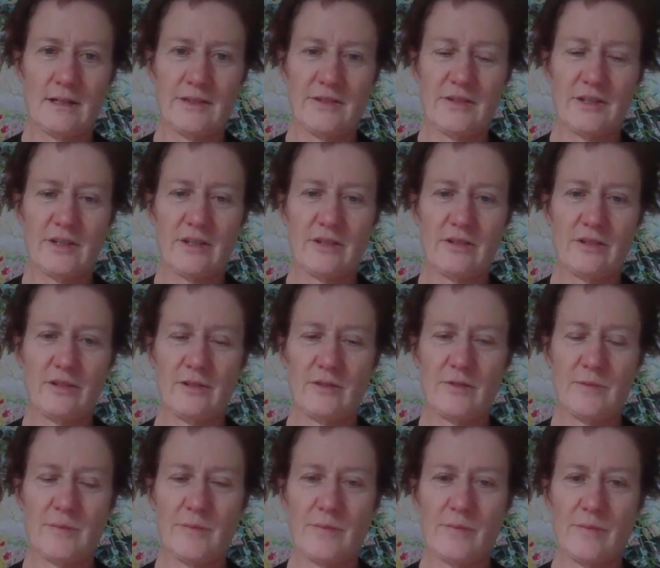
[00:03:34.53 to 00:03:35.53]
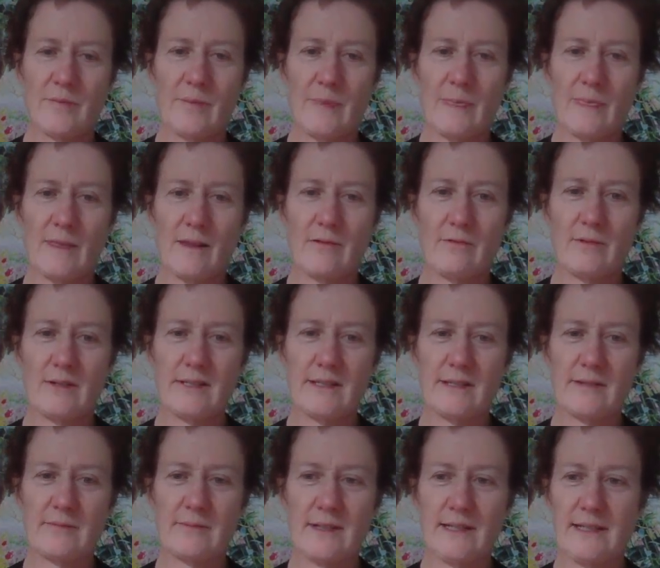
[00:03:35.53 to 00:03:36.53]
So
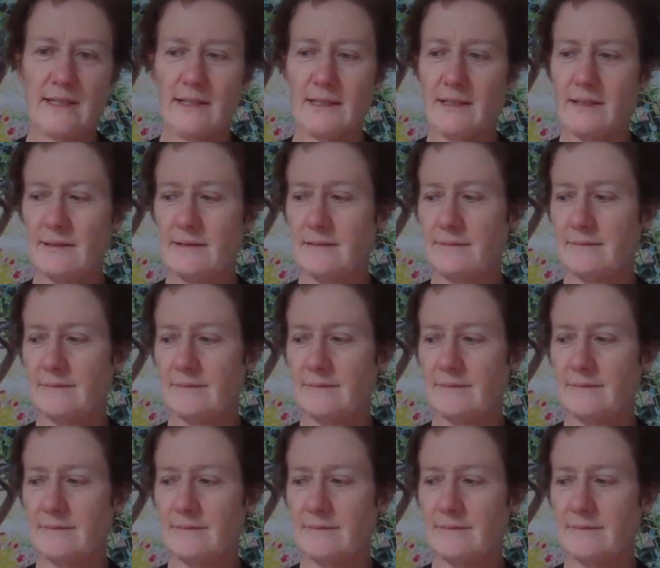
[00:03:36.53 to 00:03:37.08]
once a week,